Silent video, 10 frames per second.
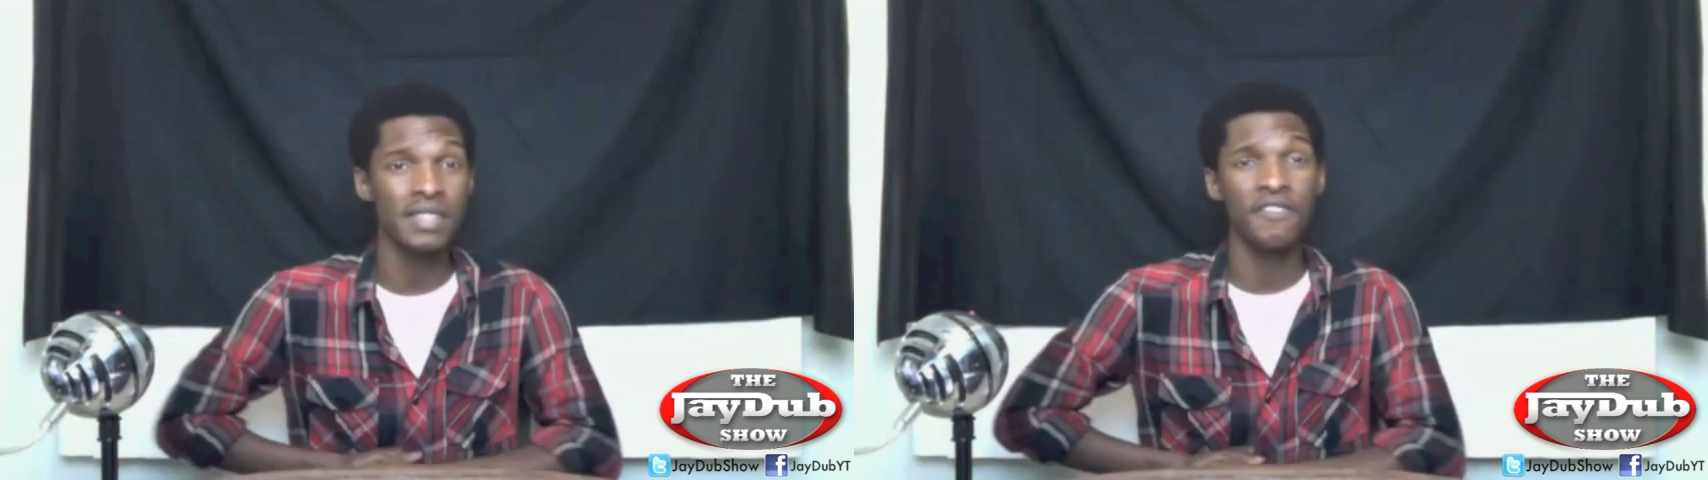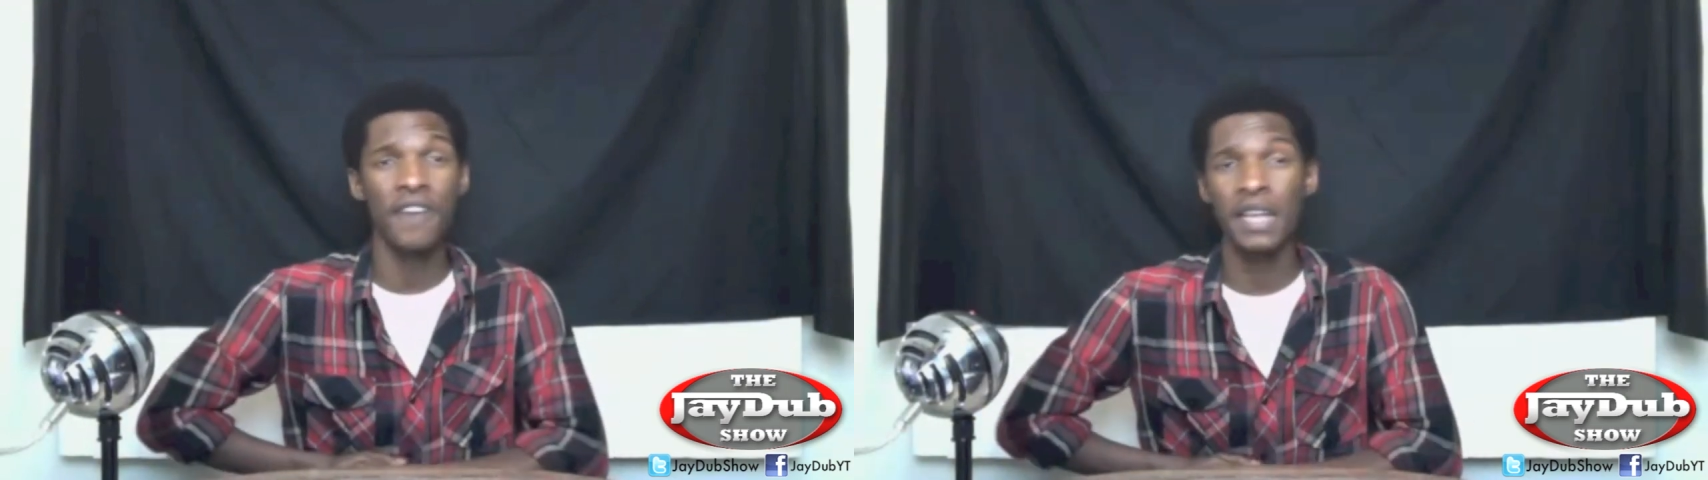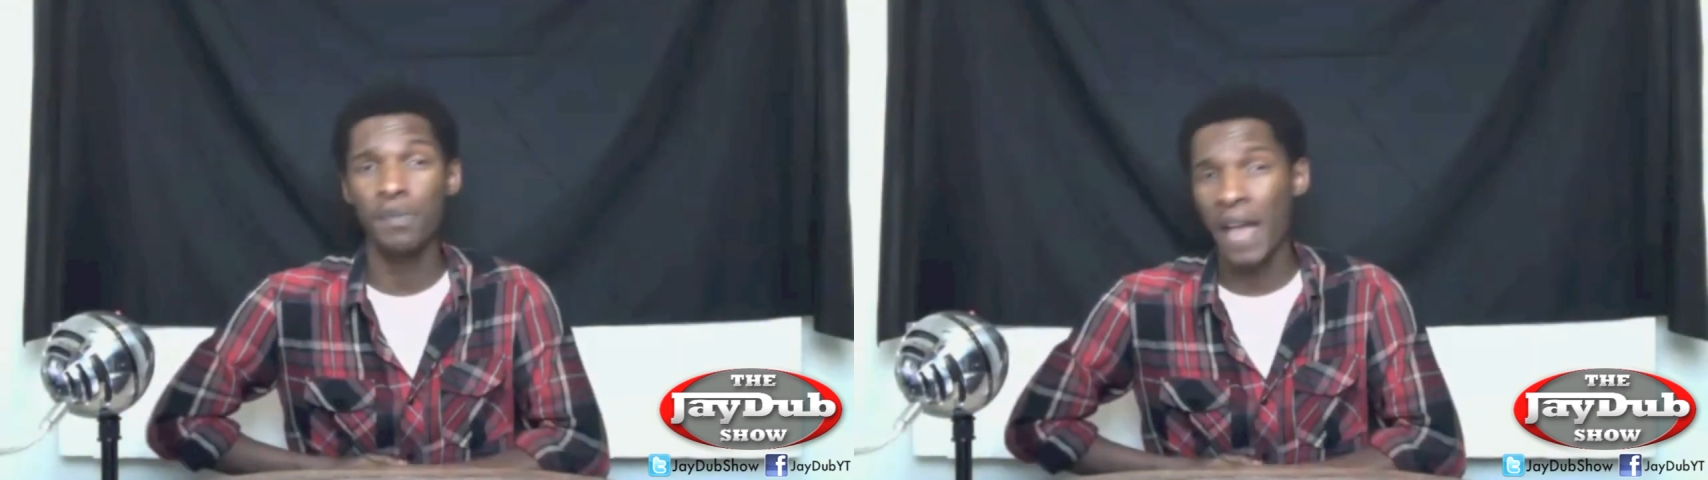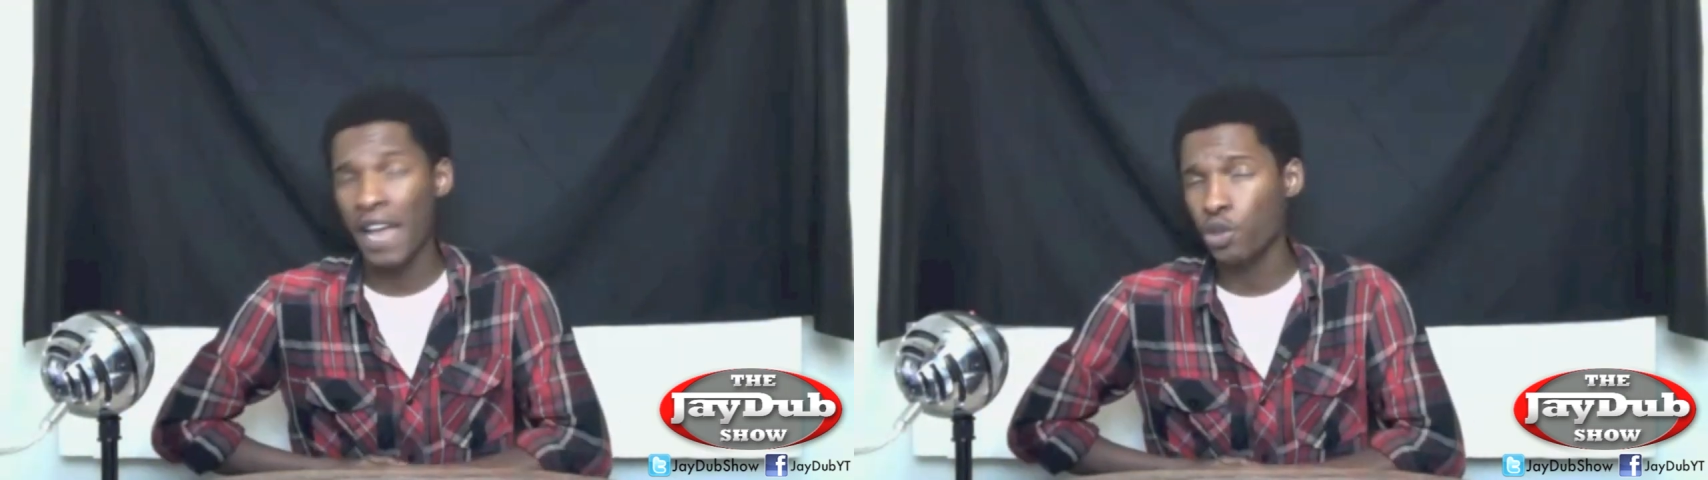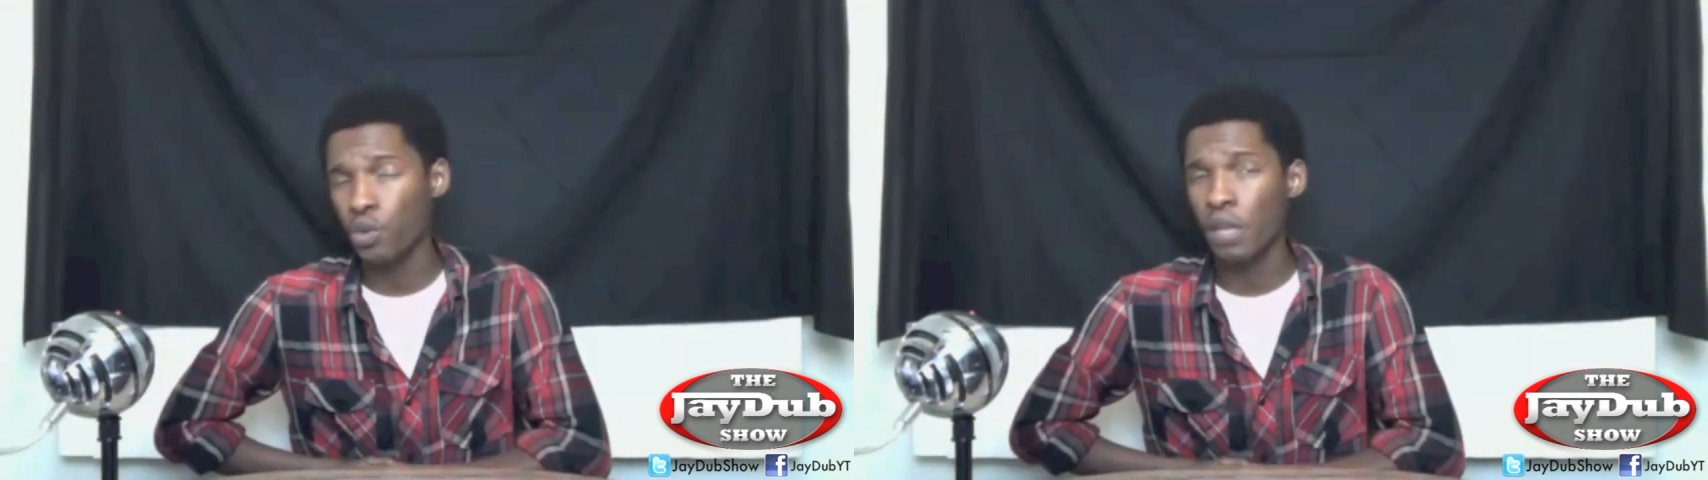to fight
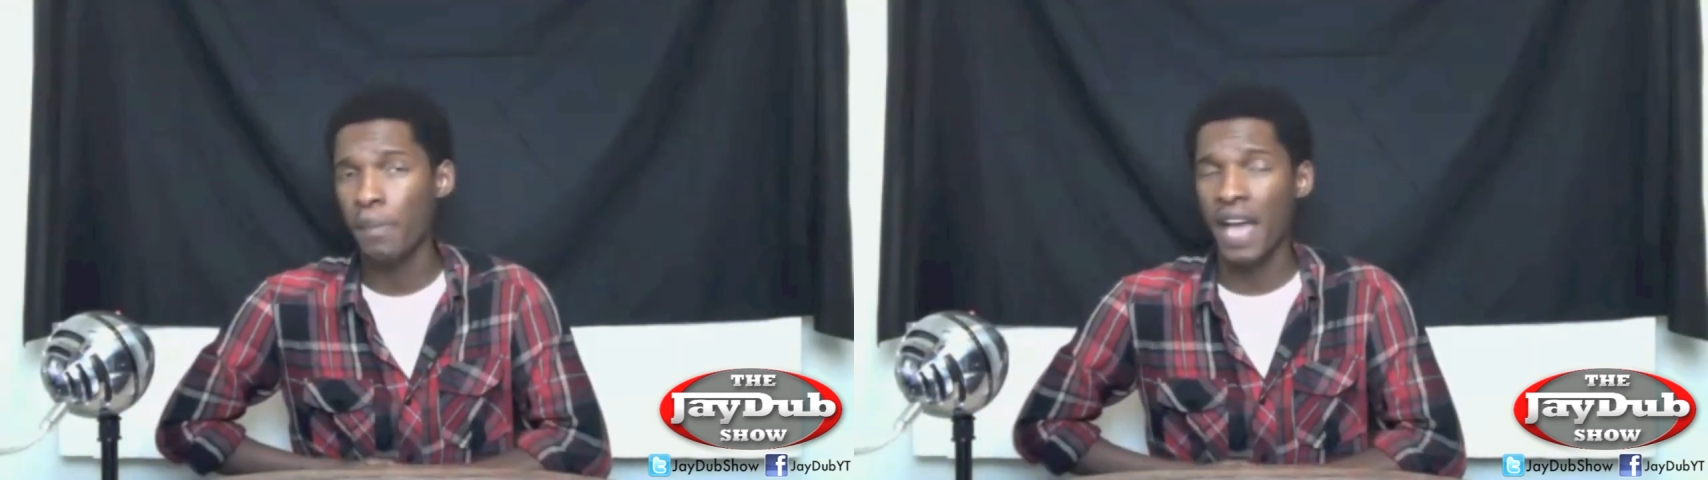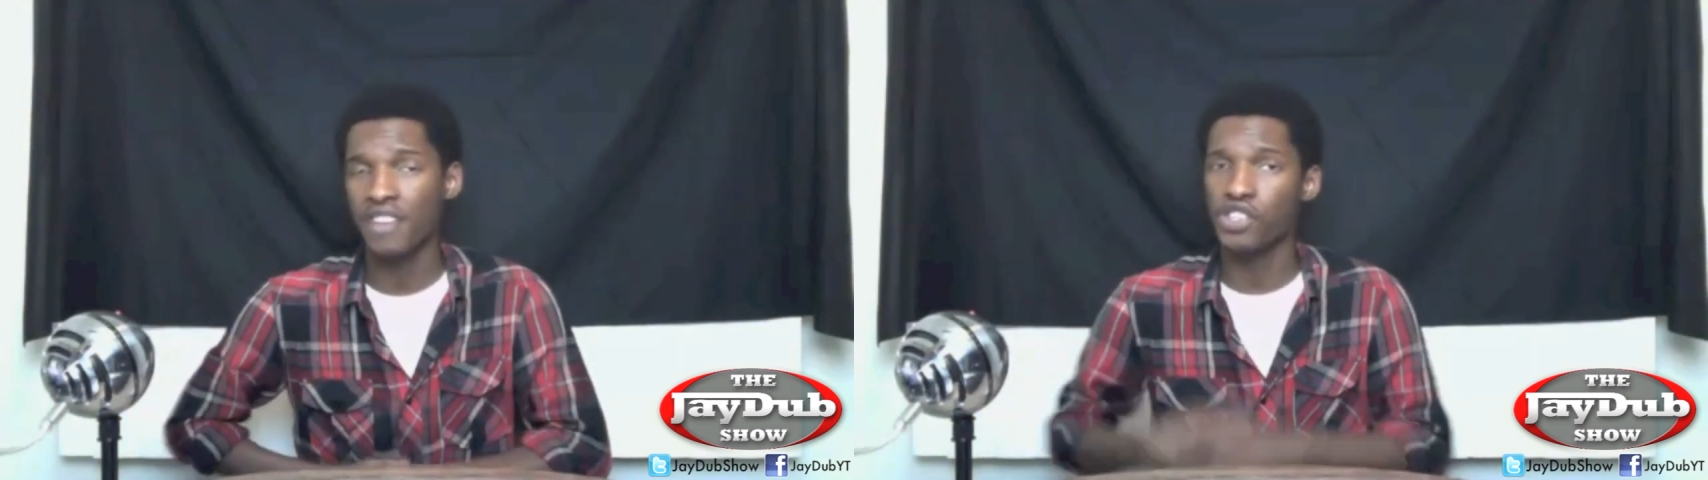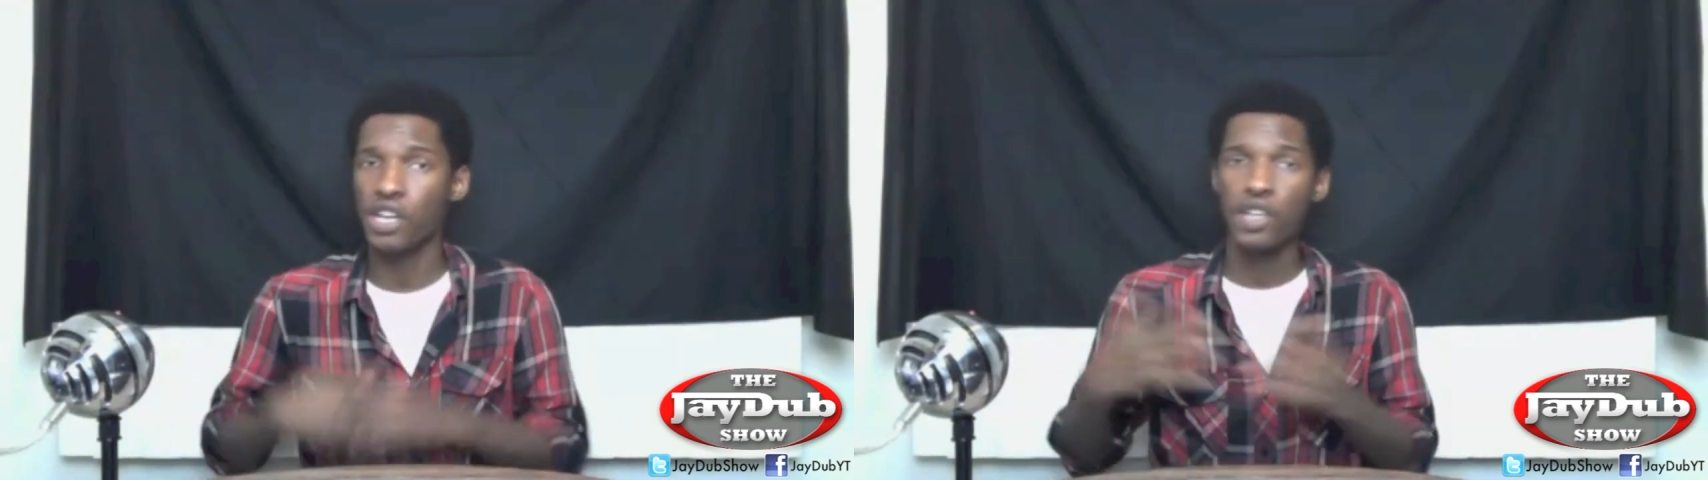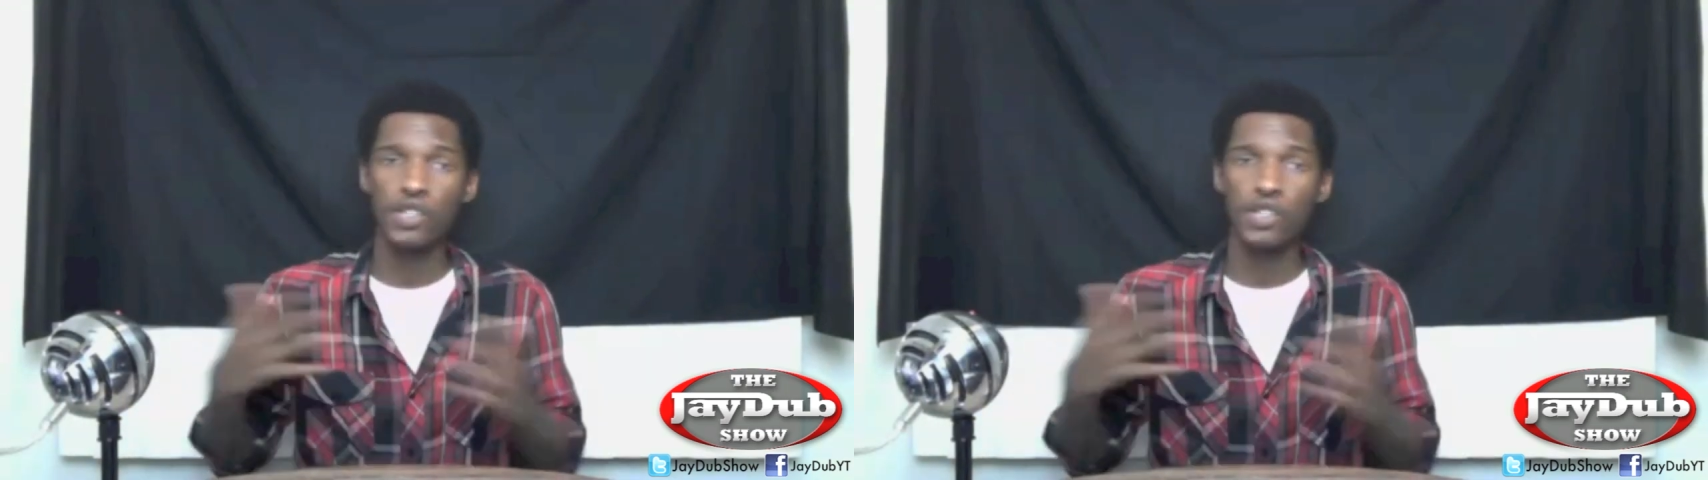back during the match,